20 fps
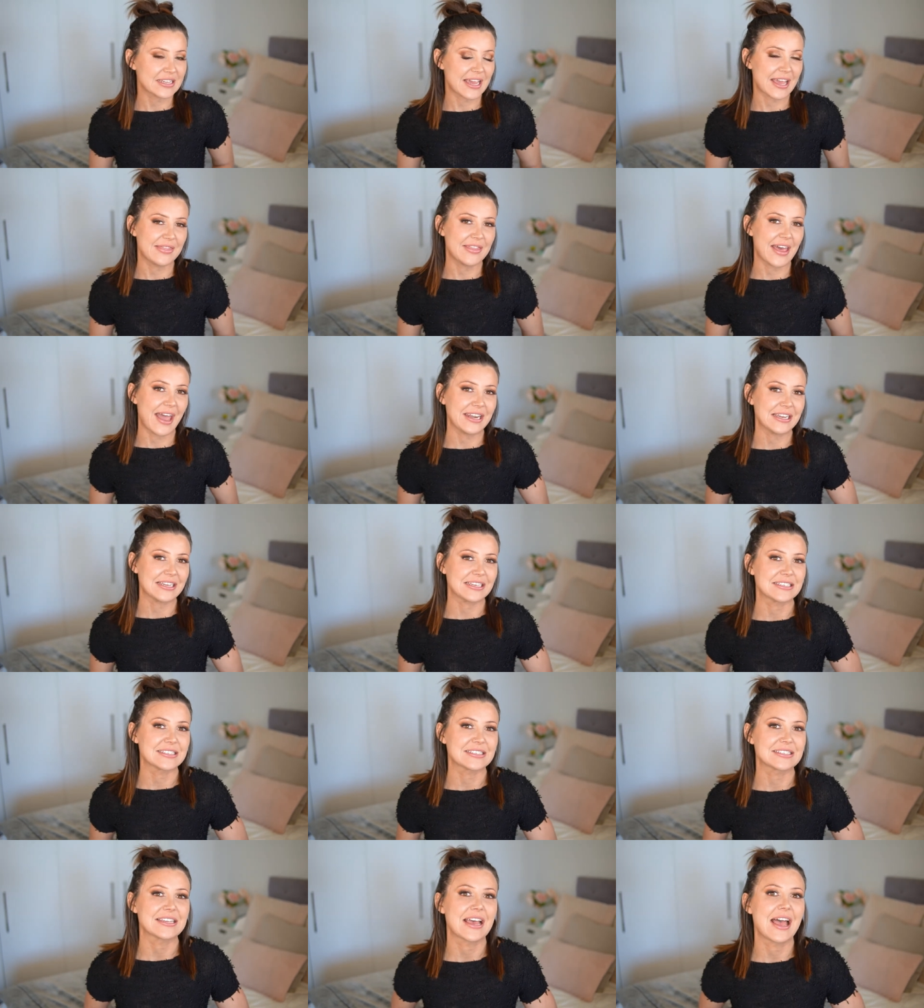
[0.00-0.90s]
and that
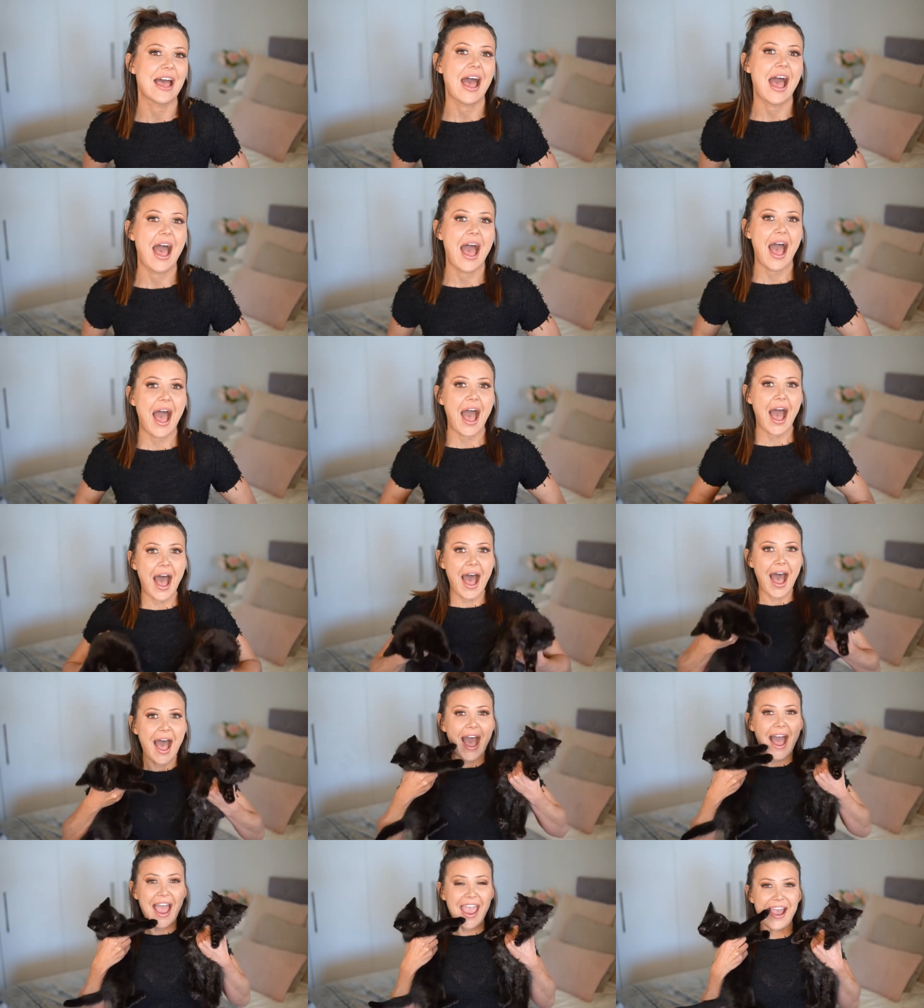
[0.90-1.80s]
is,
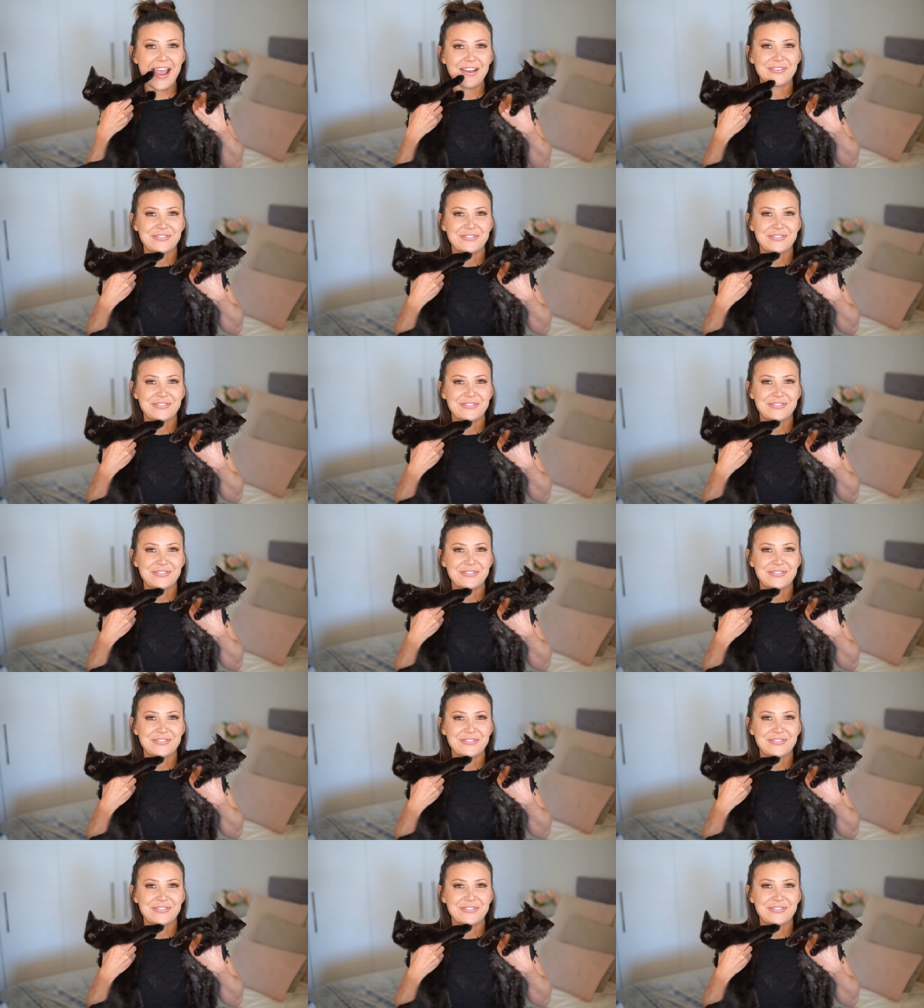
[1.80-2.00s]
I